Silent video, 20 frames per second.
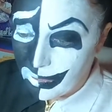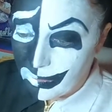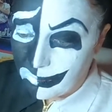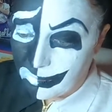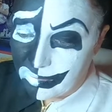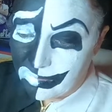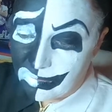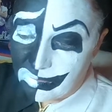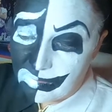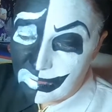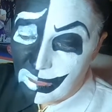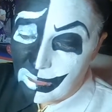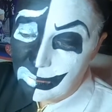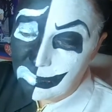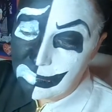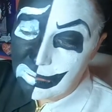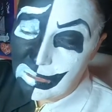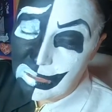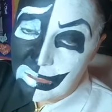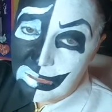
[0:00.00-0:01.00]
But since
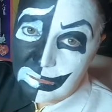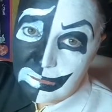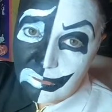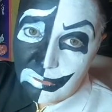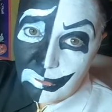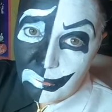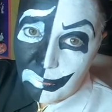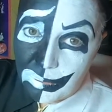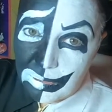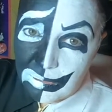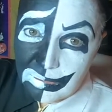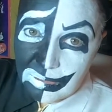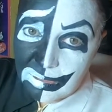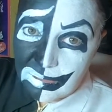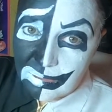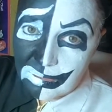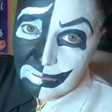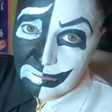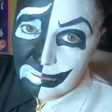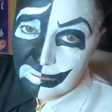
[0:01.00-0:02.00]
I'm not doing
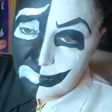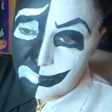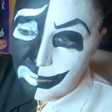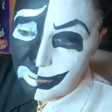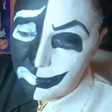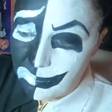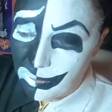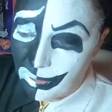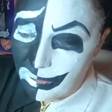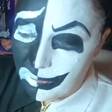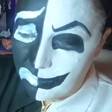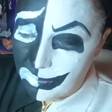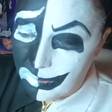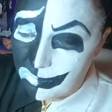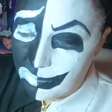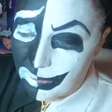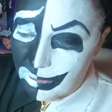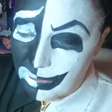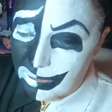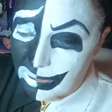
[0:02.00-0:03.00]
like a big part of my
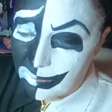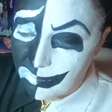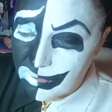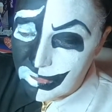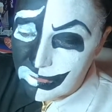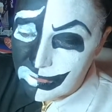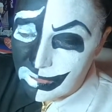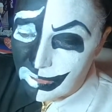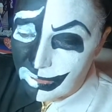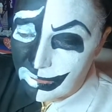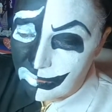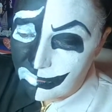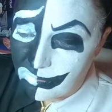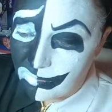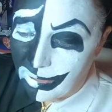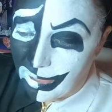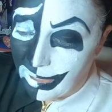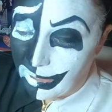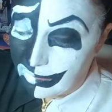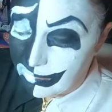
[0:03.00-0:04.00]
body, I'm just kind of
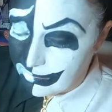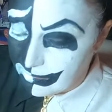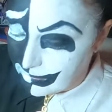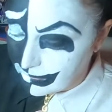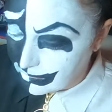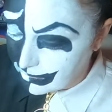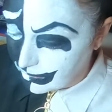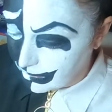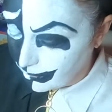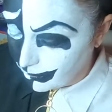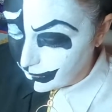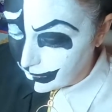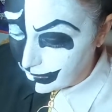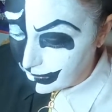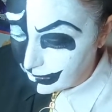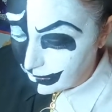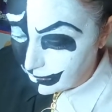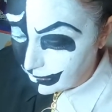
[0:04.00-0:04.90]
accenting with it.